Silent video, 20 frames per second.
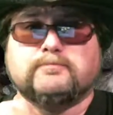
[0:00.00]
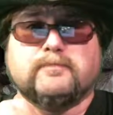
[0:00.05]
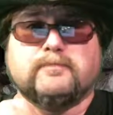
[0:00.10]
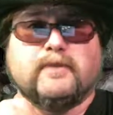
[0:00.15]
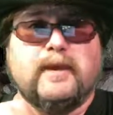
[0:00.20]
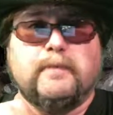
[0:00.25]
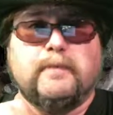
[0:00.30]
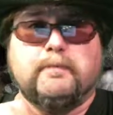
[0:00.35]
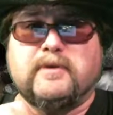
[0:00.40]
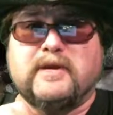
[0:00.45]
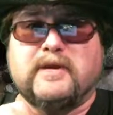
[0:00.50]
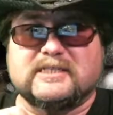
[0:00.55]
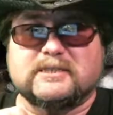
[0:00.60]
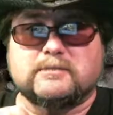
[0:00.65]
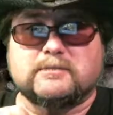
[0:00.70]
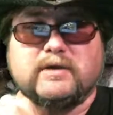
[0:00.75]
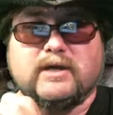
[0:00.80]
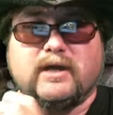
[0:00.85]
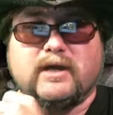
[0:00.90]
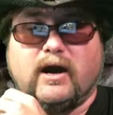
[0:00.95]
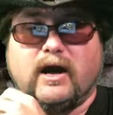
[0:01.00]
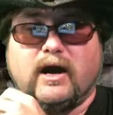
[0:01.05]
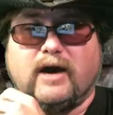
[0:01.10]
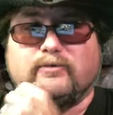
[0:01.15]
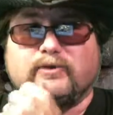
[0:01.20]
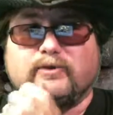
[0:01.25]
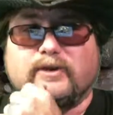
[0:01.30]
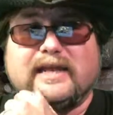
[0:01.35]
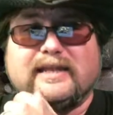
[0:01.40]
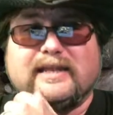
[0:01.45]
It pissed me off
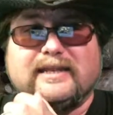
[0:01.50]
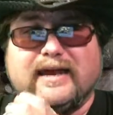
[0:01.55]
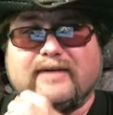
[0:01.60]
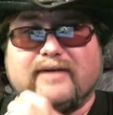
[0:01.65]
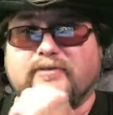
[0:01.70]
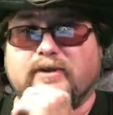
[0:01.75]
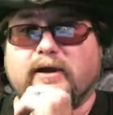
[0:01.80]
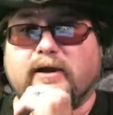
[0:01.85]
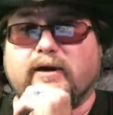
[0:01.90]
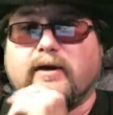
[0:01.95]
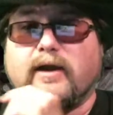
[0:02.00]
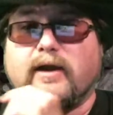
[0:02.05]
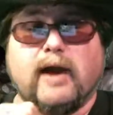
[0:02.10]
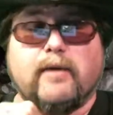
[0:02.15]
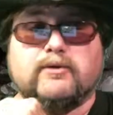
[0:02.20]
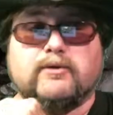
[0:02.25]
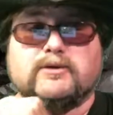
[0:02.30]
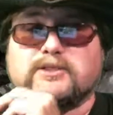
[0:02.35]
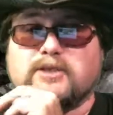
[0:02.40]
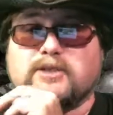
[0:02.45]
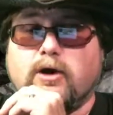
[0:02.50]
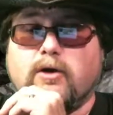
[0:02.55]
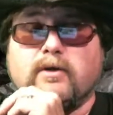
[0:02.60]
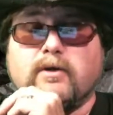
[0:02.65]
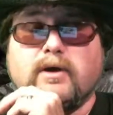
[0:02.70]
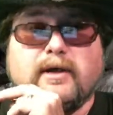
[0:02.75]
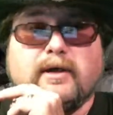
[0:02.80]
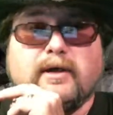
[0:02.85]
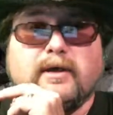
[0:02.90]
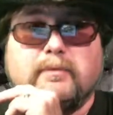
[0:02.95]
when I left there. I was so
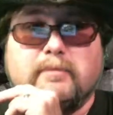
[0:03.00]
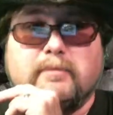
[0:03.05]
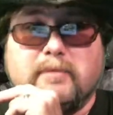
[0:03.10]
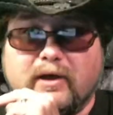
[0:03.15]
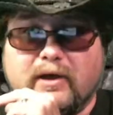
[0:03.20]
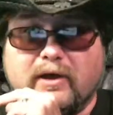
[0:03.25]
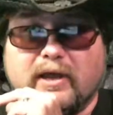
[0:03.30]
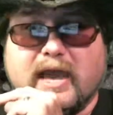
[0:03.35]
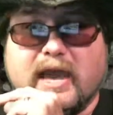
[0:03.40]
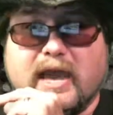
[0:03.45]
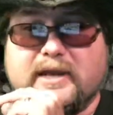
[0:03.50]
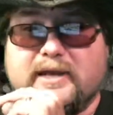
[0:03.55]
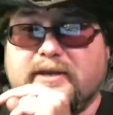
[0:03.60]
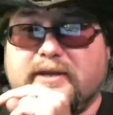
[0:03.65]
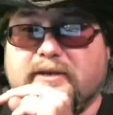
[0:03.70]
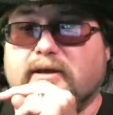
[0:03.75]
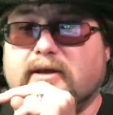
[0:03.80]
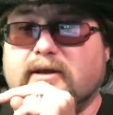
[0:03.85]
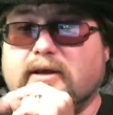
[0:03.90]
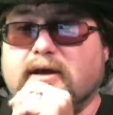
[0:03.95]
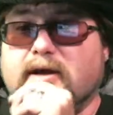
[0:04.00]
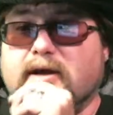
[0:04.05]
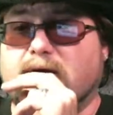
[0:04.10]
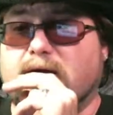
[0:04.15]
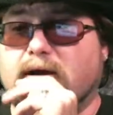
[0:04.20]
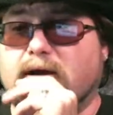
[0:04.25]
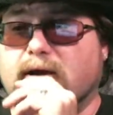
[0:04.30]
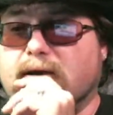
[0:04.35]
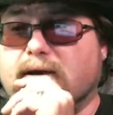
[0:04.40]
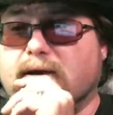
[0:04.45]
humiliated,
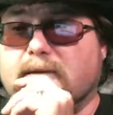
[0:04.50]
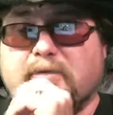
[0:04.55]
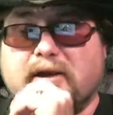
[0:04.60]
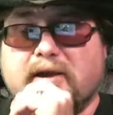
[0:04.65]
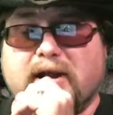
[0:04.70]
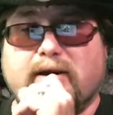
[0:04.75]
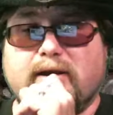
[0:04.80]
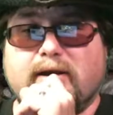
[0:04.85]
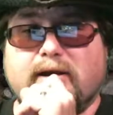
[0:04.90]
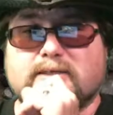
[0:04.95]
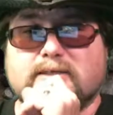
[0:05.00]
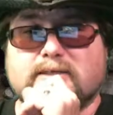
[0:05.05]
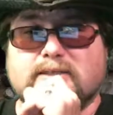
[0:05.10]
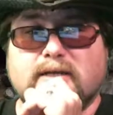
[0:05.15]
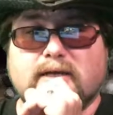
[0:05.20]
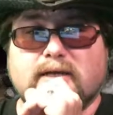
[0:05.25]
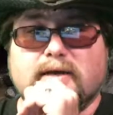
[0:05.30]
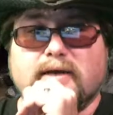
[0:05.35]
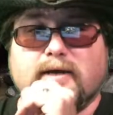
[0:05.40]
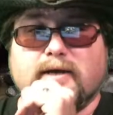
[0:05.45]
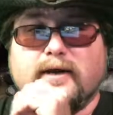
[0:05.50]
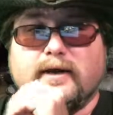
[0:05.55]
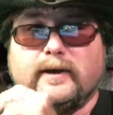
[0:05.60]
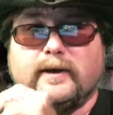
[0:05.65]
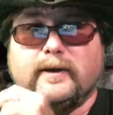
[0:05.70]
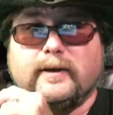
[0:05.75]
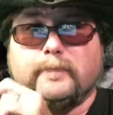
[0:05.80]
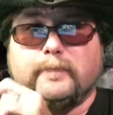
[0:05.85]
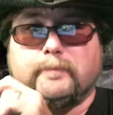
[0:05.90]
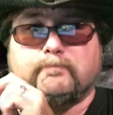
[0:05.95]
uh, embarrassed.
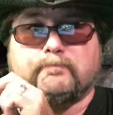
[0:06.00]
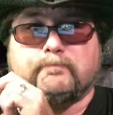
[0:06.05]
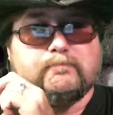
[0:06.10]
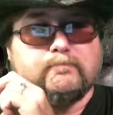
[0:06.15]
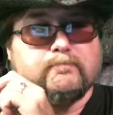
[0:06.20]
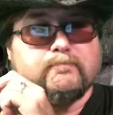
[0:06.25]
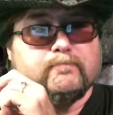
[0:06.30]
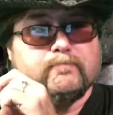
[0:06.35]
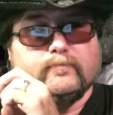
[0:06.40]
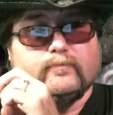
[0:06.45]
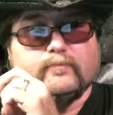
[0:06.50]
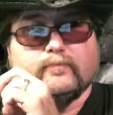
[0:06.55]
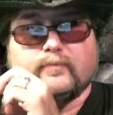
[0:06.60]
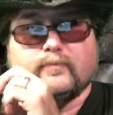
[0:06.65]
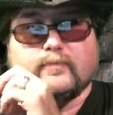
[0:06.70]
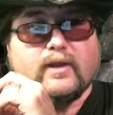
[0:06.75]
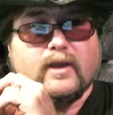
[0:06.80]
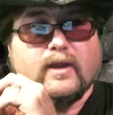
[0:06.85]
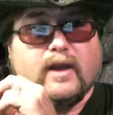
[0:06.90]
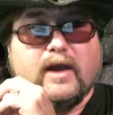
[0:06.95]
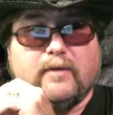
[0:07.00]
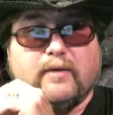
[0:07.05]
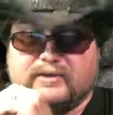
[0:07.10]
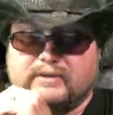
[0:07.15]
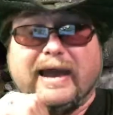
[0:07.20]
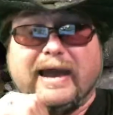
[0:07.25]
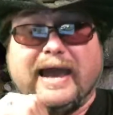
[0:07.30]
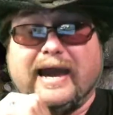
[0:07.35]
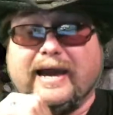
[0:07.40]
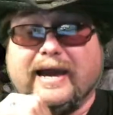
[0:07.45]
Um, I was
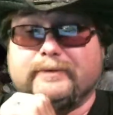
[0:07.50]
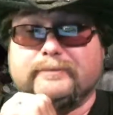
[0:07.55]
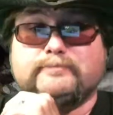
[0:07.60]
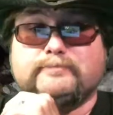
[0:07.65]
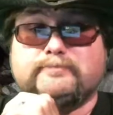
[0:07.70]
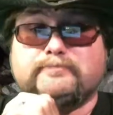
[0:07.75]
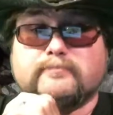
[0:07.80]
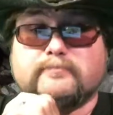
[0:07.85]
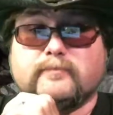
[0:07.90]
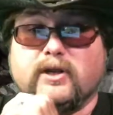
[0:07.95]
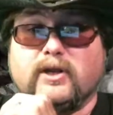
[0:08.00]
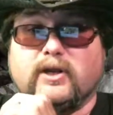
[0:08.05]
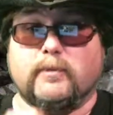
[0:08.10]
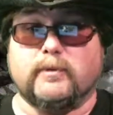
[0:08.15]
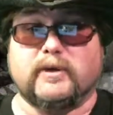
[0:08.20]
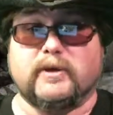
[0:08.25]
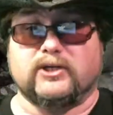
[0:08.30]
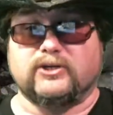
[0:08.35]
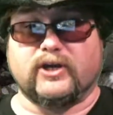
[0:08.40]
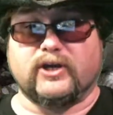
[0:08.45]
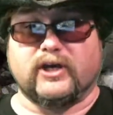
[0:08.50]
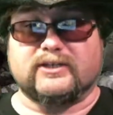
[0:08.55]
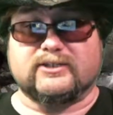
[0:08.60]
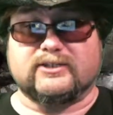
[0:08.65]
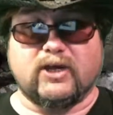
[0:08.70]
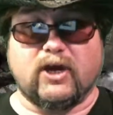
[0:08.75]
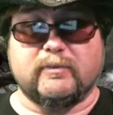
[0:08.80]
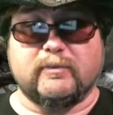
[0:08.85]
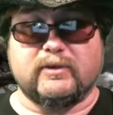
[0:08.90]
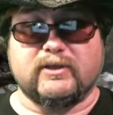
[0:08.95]
mad, you know, because you're going to
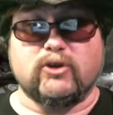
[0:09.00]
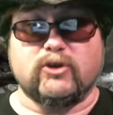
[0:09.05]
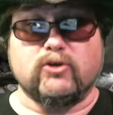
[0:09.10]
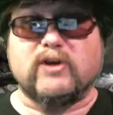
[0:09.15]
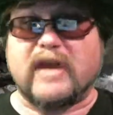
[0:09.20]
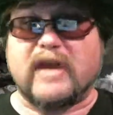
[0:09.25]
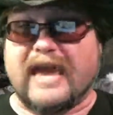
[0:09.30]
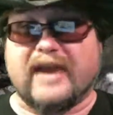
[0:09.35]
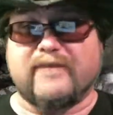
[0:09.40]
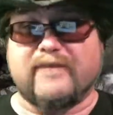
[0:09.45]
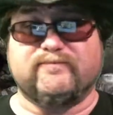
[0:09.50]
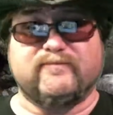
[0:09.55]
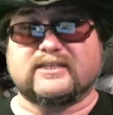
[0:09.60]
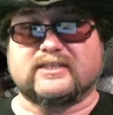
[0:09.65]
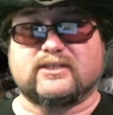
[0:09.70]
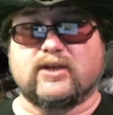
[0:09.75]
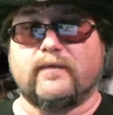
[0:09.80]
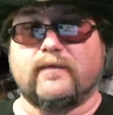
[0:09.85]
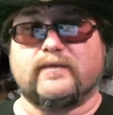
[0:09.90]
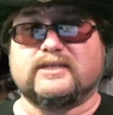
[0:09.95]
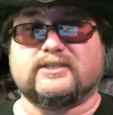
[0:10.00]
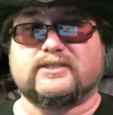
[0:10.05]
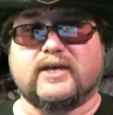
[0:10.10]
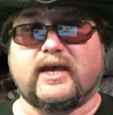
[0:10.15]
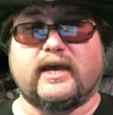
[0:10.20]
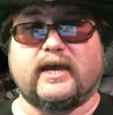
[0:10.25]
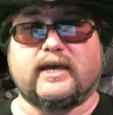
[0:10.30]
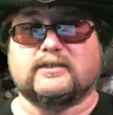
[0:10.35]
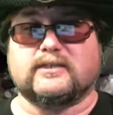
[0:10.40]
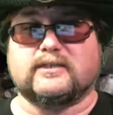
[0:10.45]
tell me that you can fix all these
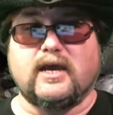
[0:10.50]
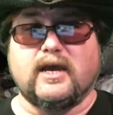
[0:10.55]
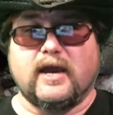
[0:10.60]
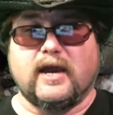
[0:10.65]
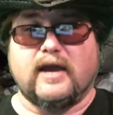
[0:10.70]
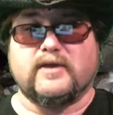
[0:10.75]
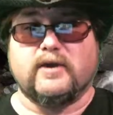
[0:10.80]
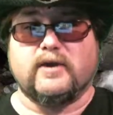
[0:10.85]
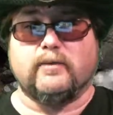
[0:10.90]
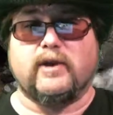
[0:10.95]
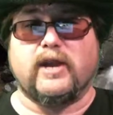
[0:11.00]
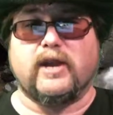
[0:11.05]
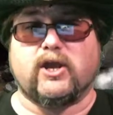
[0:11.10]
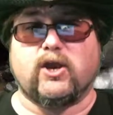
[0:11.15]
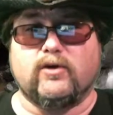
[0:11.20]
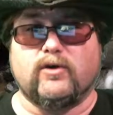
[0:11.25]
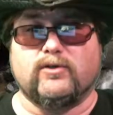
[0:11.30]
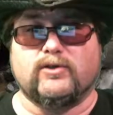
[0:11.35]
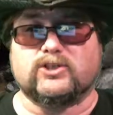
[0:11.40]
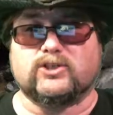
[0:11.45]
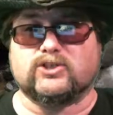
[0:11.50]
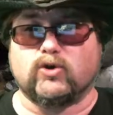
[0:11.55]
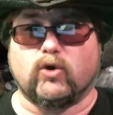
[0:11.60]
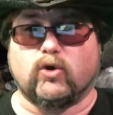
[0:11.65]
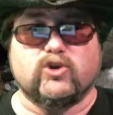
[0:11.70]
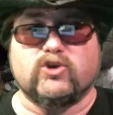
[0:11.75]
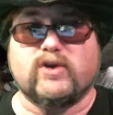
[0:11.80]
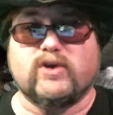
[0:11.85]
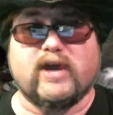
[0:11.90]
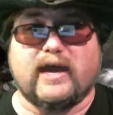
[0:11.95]
things. And then when I go in the store,
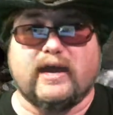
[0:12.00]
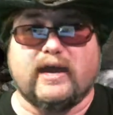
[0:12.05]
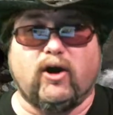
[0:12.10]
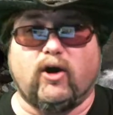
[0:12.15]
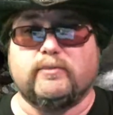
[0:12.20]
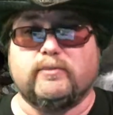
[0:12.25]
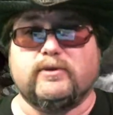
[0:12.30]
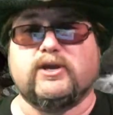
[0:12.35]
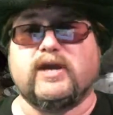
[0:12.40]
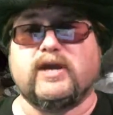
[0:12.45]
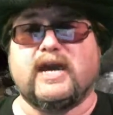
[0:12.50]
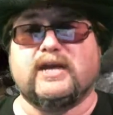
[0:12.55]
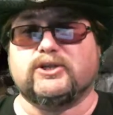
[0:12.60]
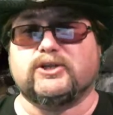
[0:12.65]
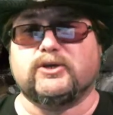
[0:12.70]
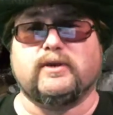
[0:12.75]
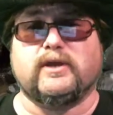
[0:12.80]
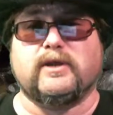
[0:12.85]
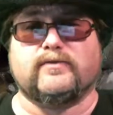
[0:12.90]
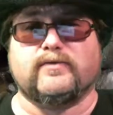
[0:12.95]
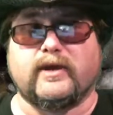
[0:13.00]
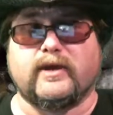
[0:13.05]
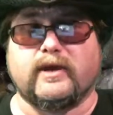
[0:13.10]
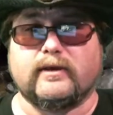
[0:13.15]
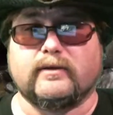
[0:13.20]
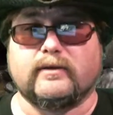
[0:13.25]
you can't help me. You can't do anything.